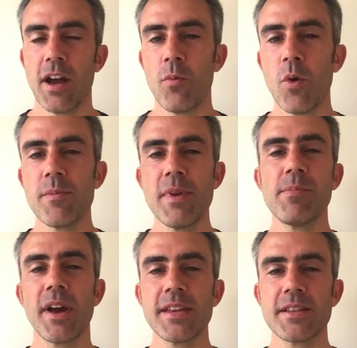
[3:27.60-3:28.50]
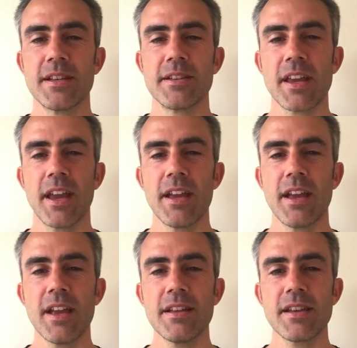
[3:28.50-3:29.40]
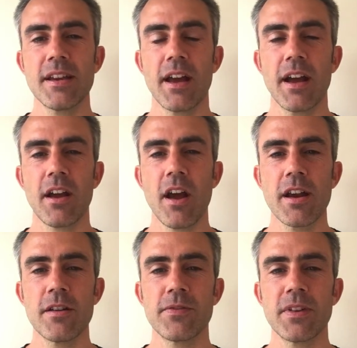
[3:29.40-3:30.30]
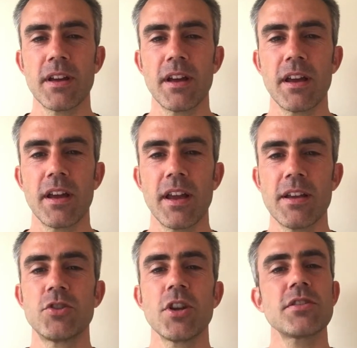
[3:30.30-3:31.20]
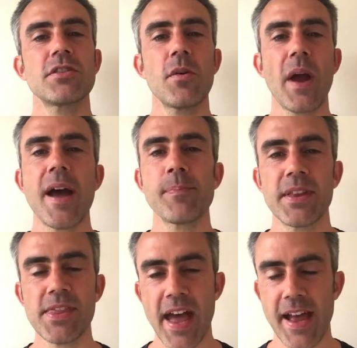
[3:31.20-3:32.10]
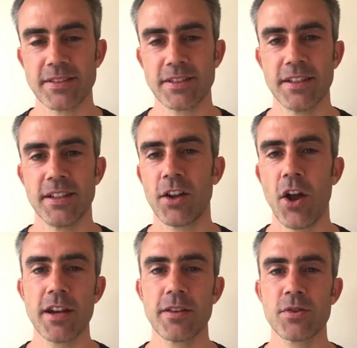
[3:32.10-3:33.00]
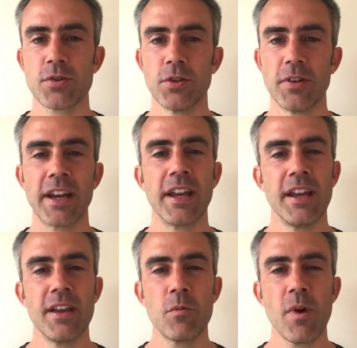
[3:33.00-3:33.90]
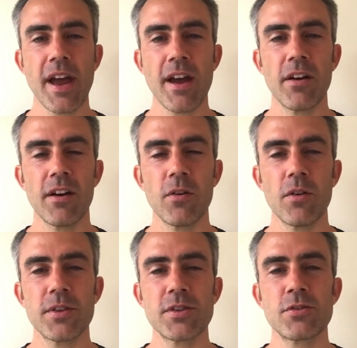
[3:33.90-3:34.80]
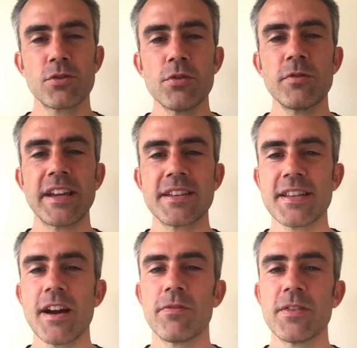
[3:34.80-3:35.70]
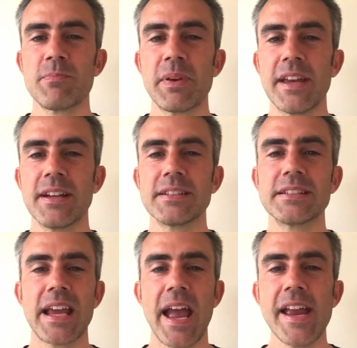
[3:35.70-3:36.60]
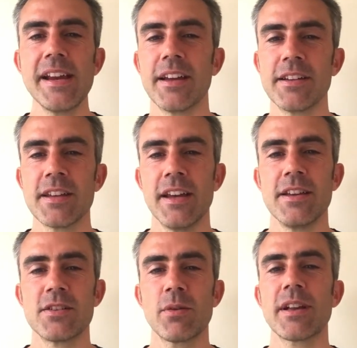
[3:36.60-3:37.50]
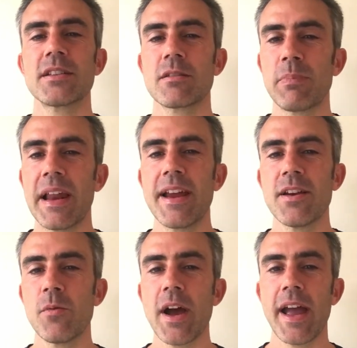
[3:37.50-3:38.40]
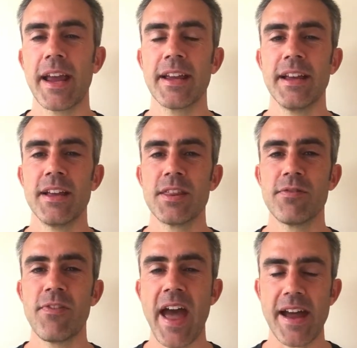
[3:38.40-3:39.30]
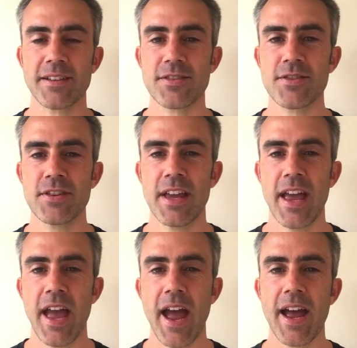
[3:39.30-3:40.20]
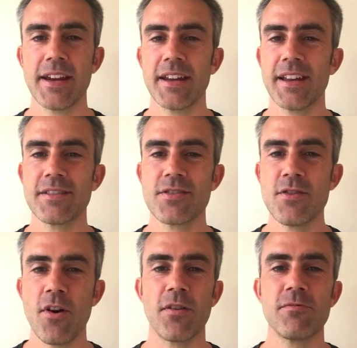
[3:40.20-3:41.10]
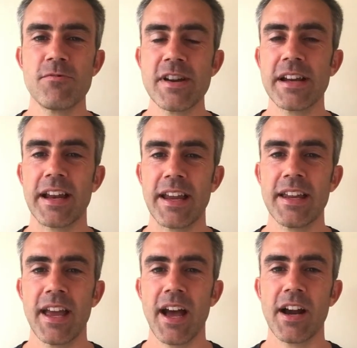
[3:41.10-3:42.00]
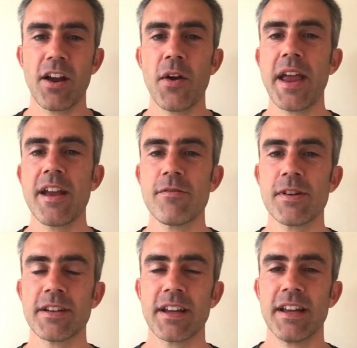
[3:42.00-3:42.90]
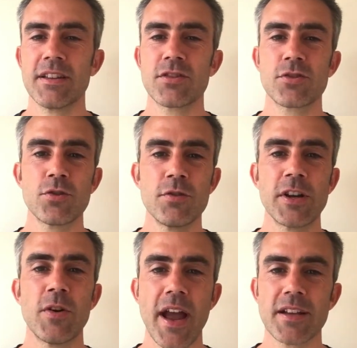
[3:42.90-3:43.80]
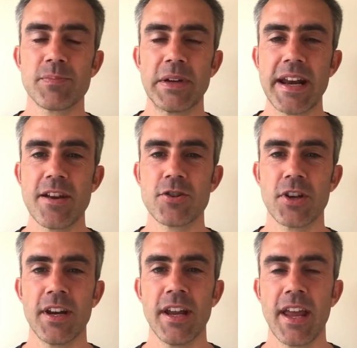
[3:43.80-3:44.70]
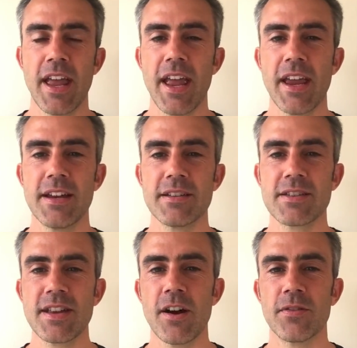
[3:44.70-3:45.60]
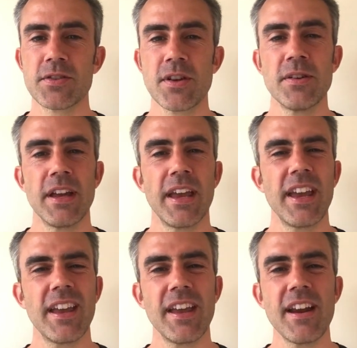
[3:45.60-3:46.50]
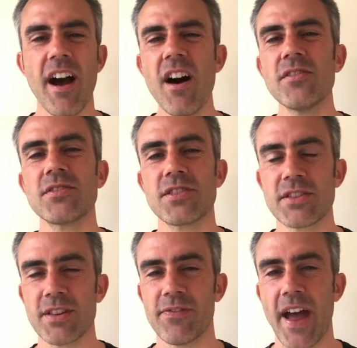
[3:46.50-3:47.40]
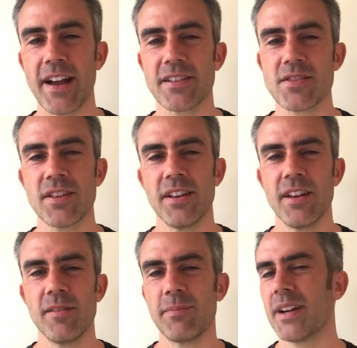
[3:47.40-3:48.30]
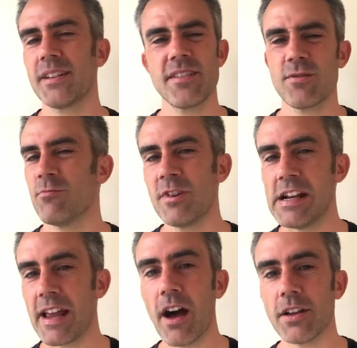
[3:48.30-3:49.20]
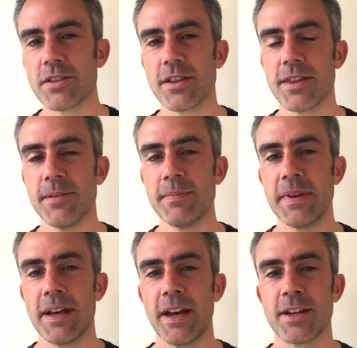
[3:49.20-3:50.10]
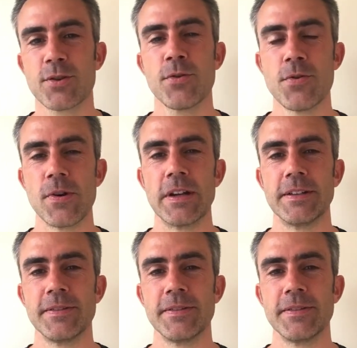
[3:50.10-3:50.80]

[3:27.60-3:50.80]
What we mean by this is it a kind of, it just so happened that kind of story, where the story itself is being tailored to explain away the facts, and it's not really a coherent story or explanation in itself. So it answers the facts, but it doesn't really answer them at all.